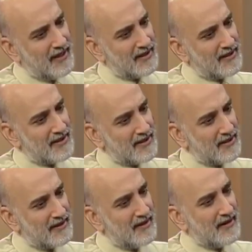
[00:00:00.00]

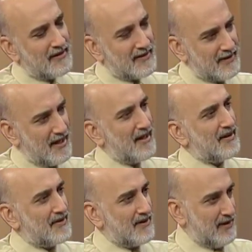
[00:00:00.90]
that
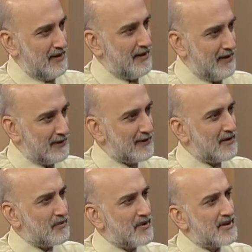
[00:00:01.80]
science in India
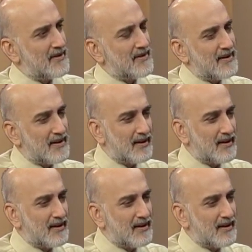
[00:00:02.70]
was